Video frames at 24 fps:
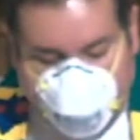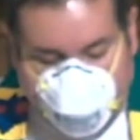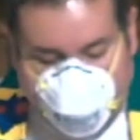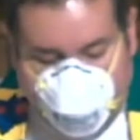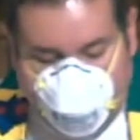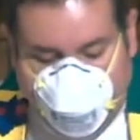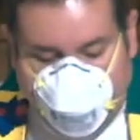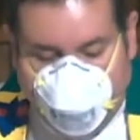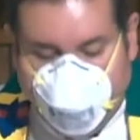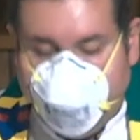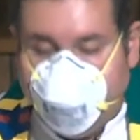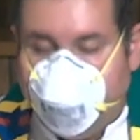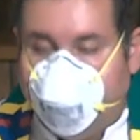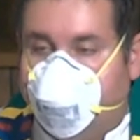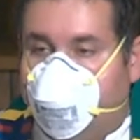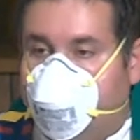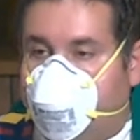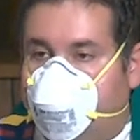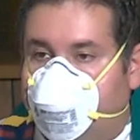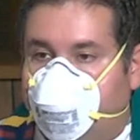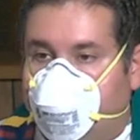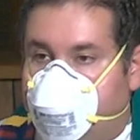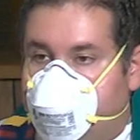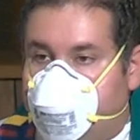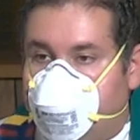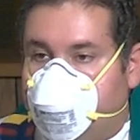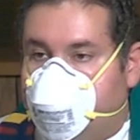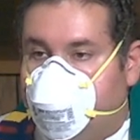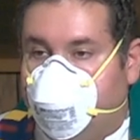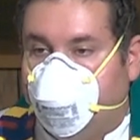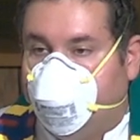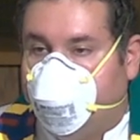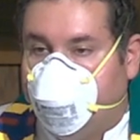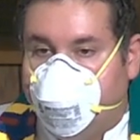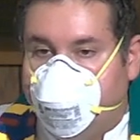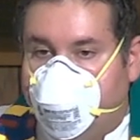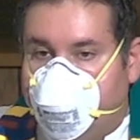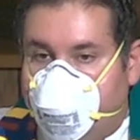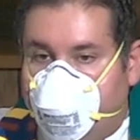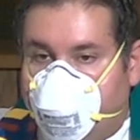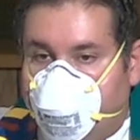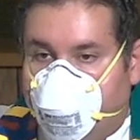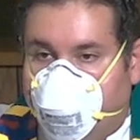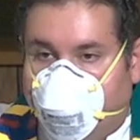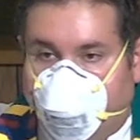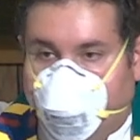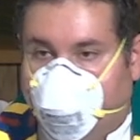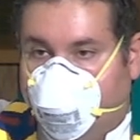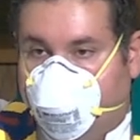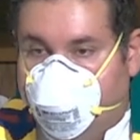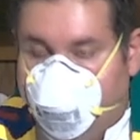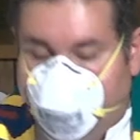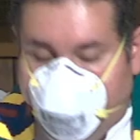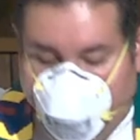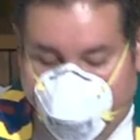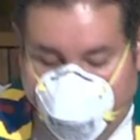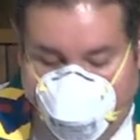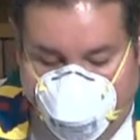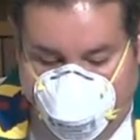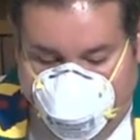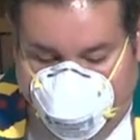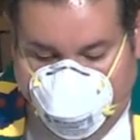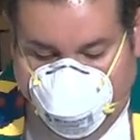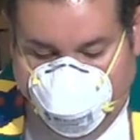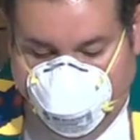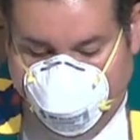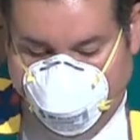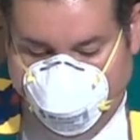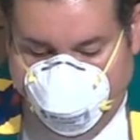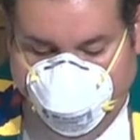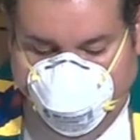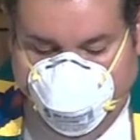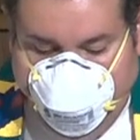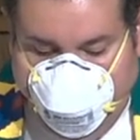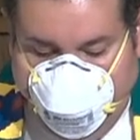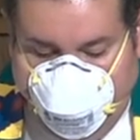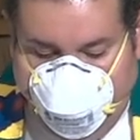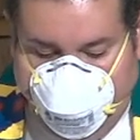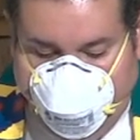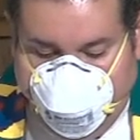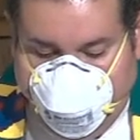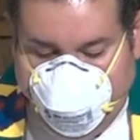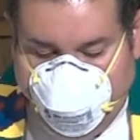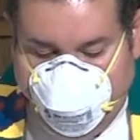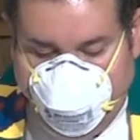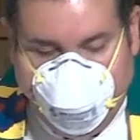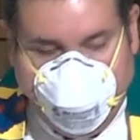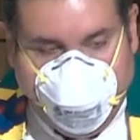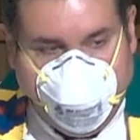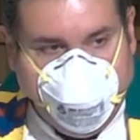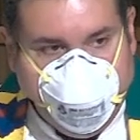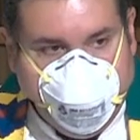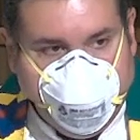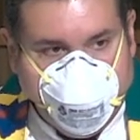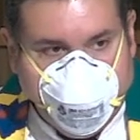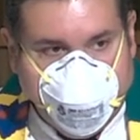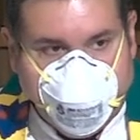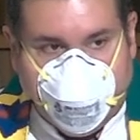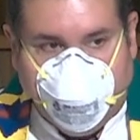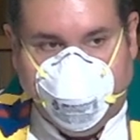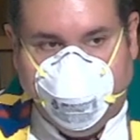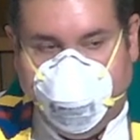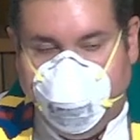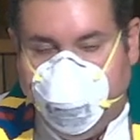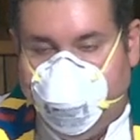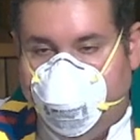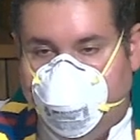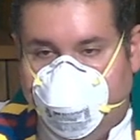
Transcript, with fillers: once encompassed nearly all of Europe including Germany,